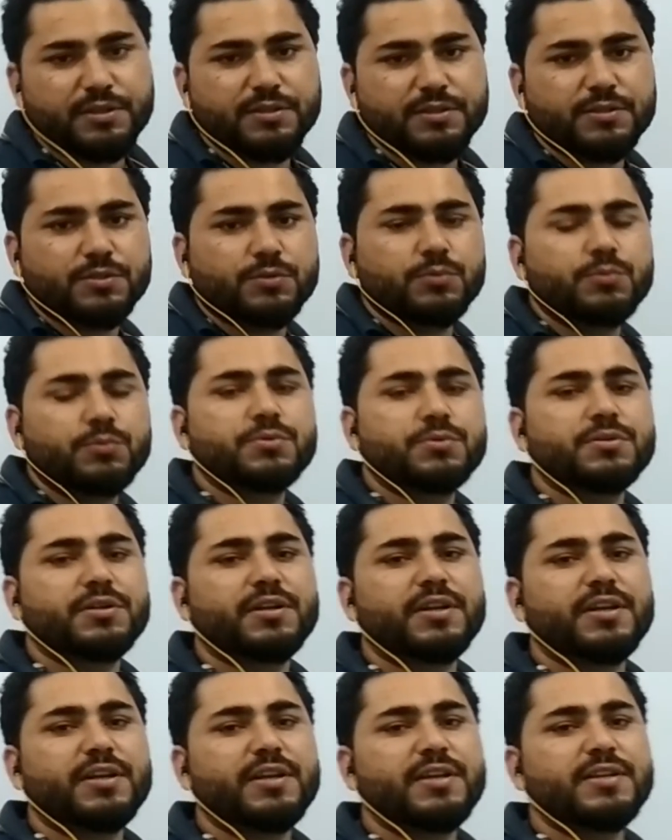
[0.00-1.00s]
these two
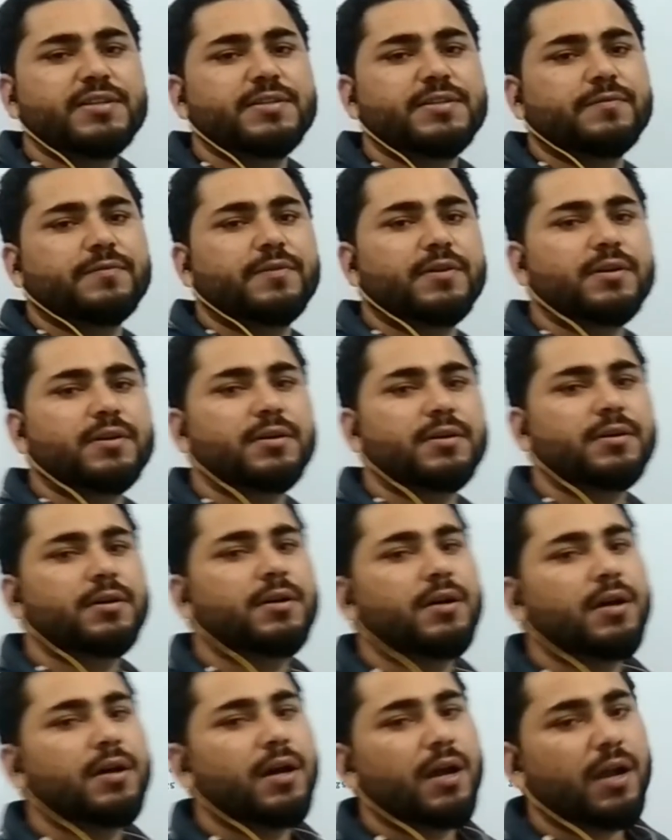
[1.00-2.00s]
cities were
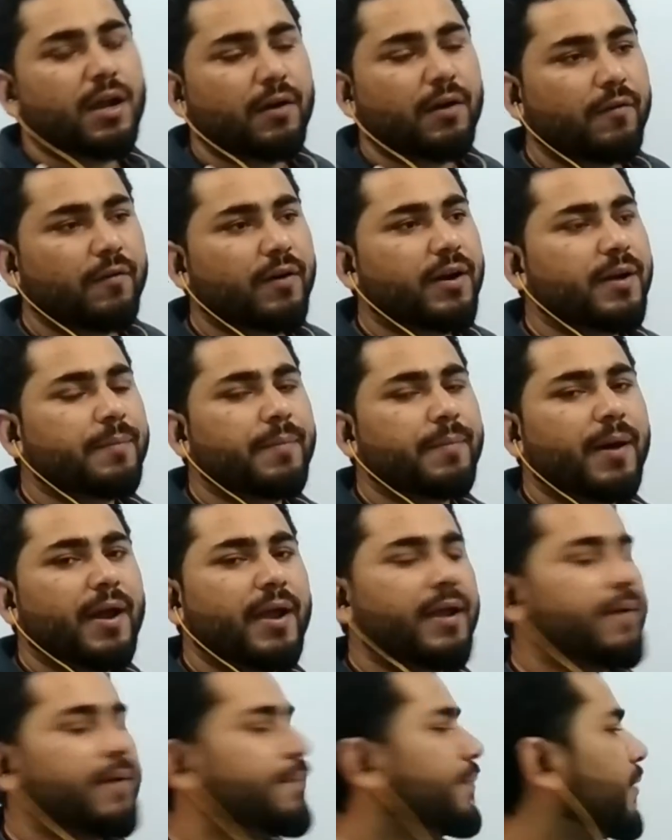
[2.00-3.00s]
covered
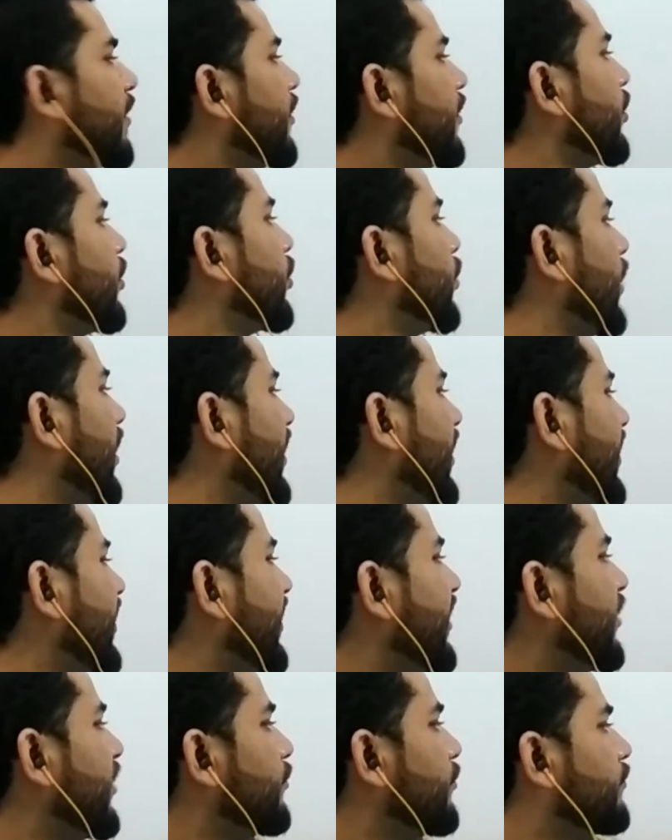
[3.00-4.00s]
by
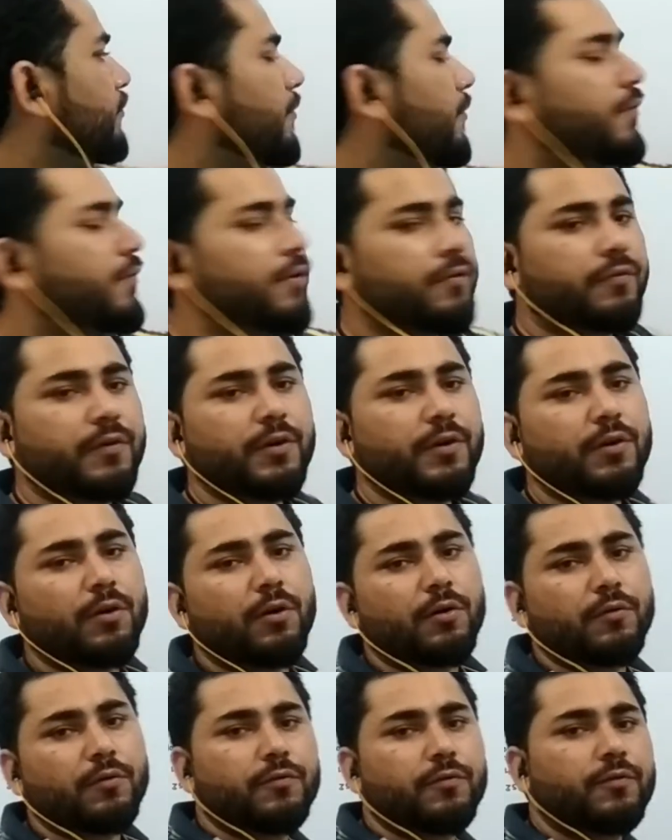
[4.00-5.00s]
20 to 50 feet
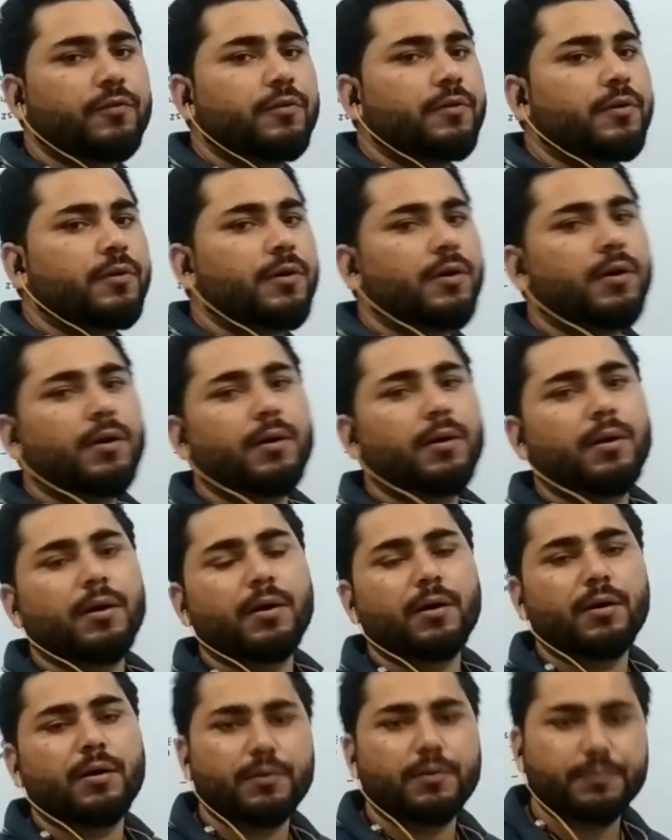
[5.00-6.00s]
of
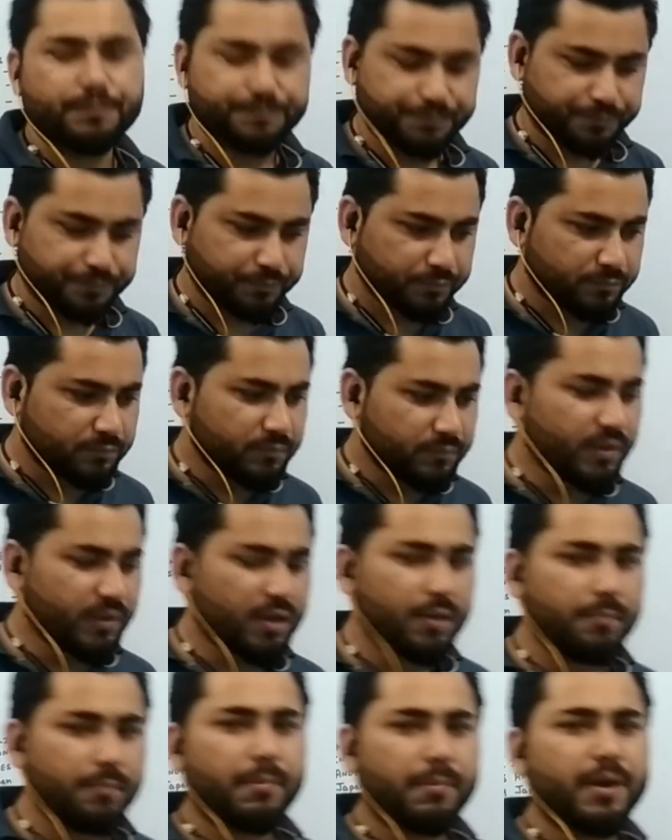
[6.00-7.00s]
uh,
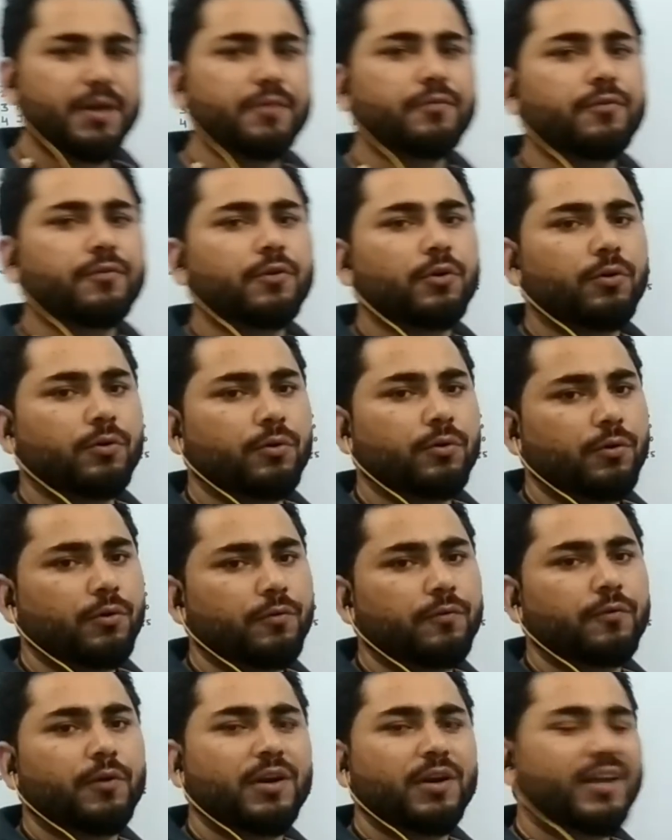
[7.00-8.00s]
mud flow
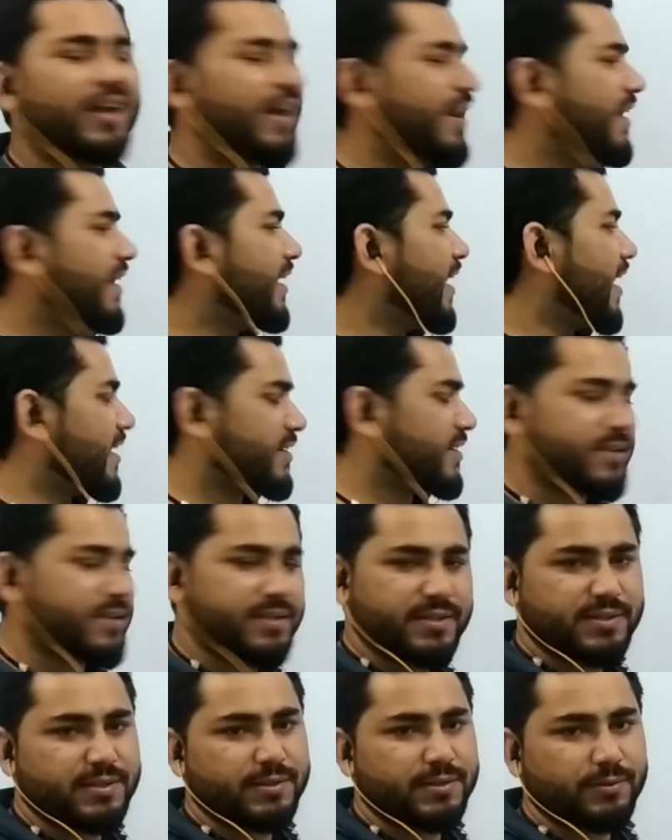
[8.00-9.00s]
of volcanic
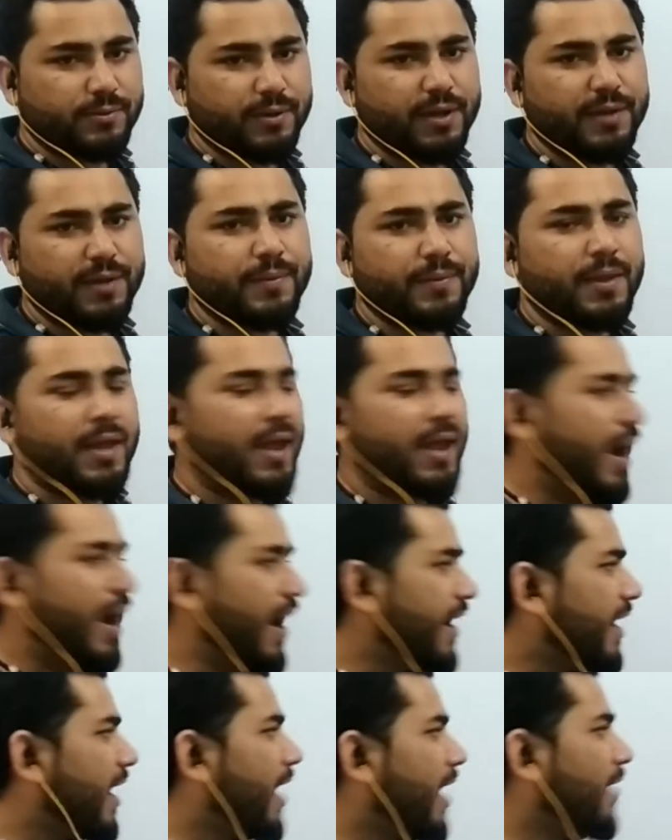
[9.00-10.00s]
ashes. Okay,
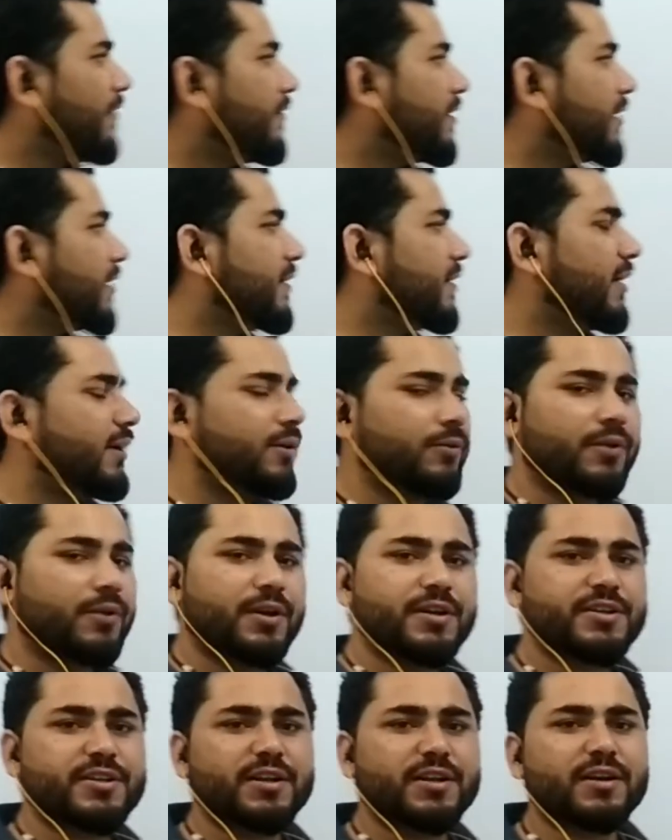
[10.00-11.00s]
and after that
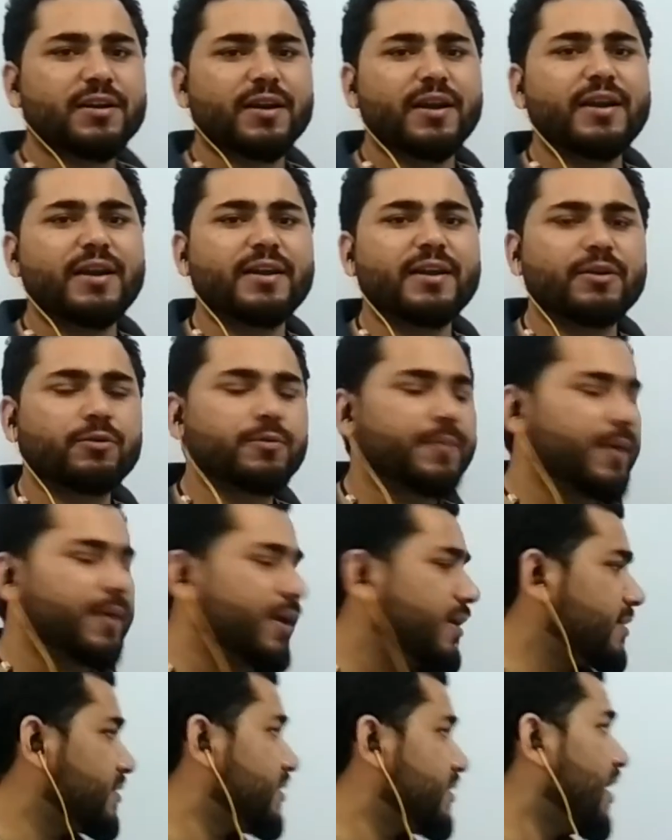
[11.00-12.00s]
torrential rain took
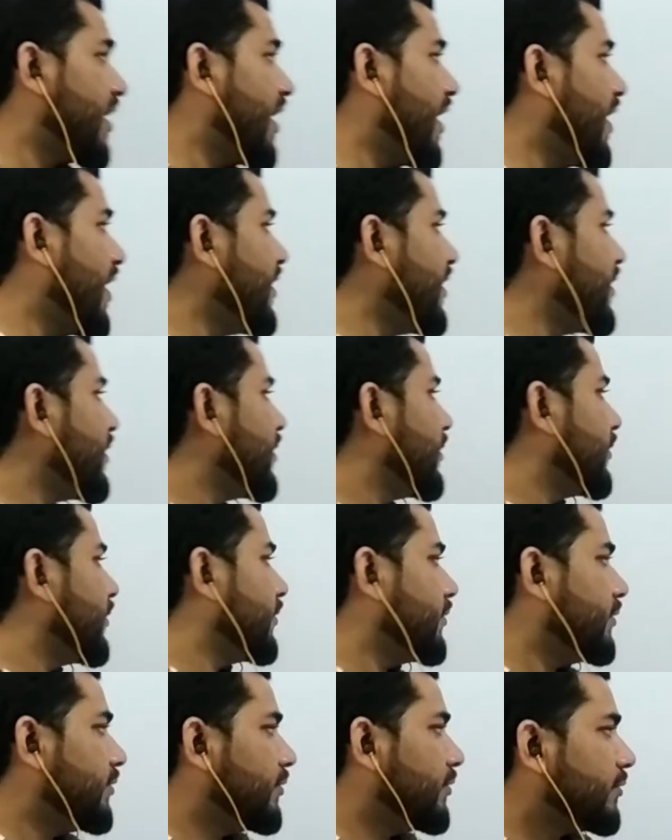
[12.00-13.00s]
place, and
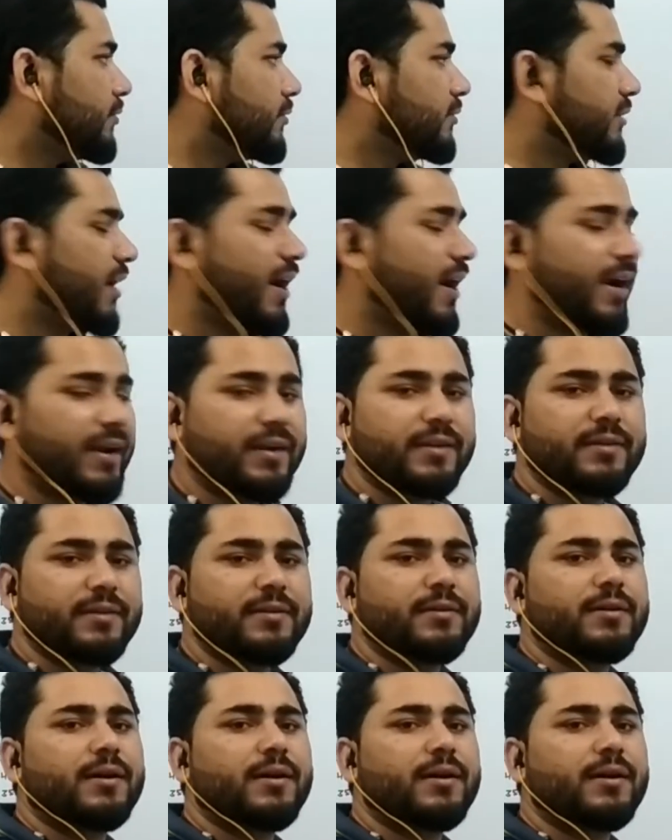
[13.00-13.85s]
though that